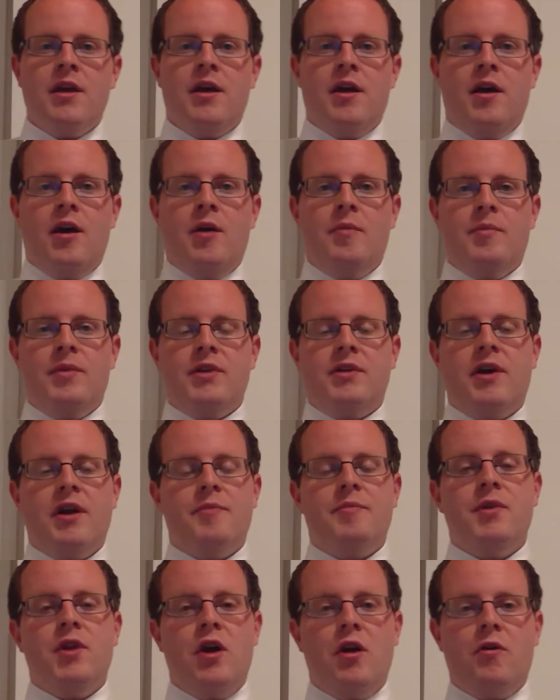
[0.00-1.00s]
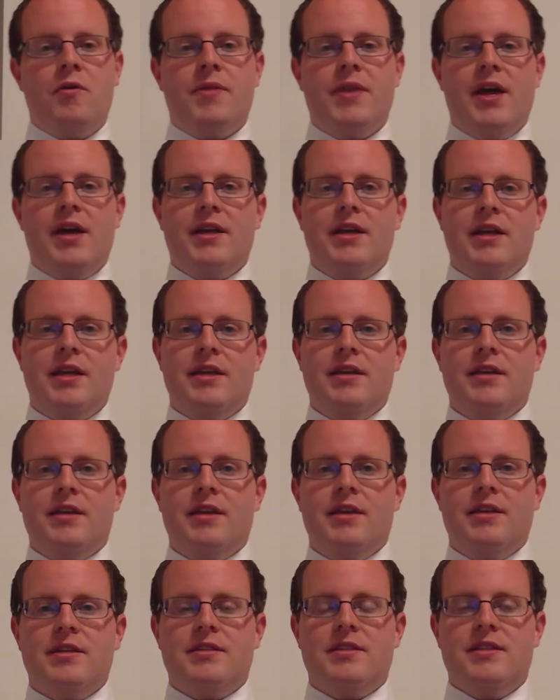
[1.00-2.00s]
and let him know that he
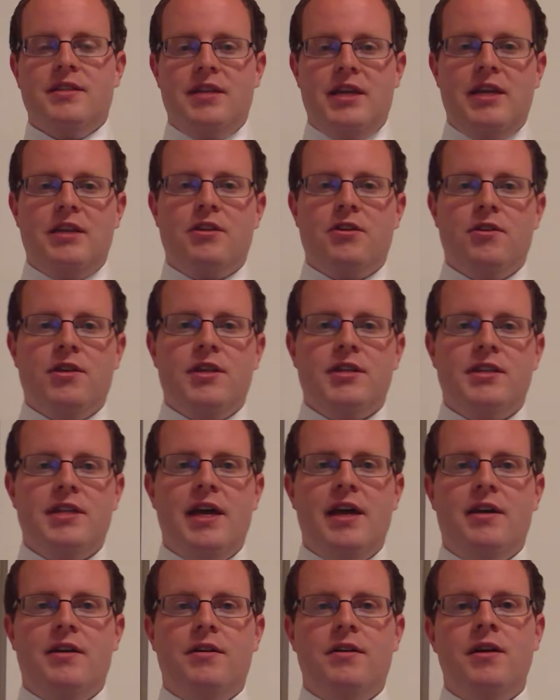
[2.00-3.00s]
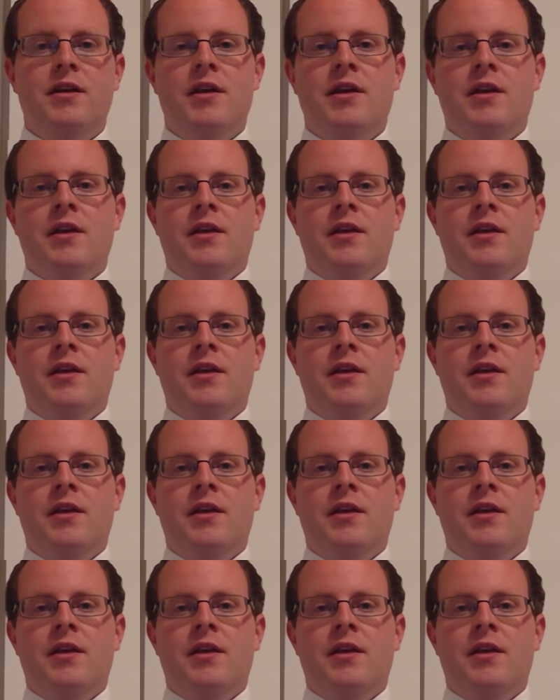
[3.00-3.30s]
is indeed going to tell